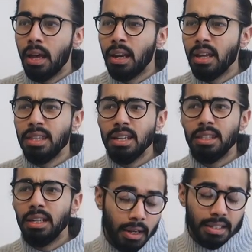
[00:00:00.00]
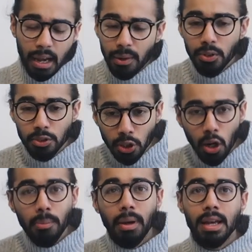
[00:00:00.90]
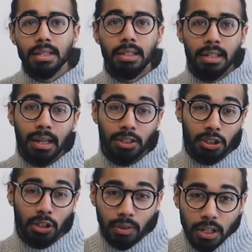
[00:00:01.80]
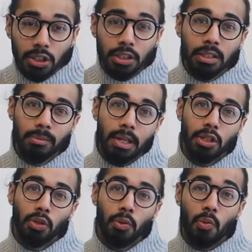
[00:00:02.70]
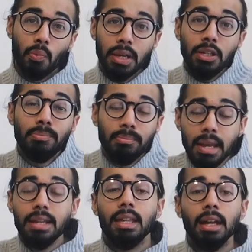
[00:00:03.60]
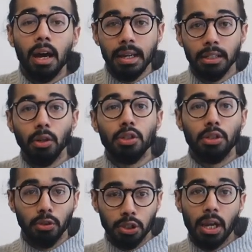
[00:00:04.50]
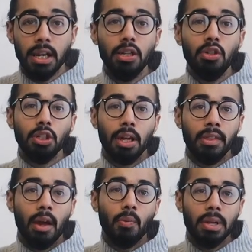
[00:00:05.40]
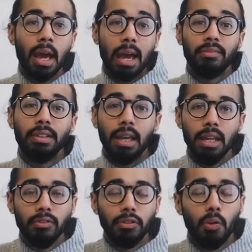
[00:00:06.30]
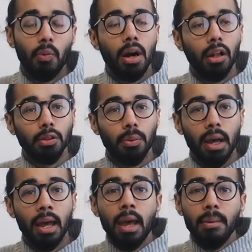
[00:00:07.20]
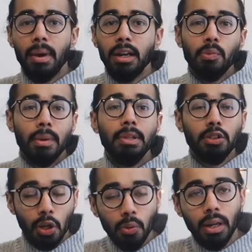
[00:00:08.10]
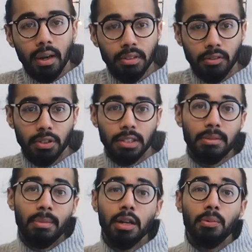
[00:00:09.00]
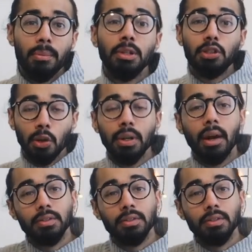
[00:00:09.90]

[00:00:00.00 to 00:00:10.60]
And I think that it's our job as the next generation to make sure that we make that ideological change and that we advocate for a world where men and women don't have differences, men and women don't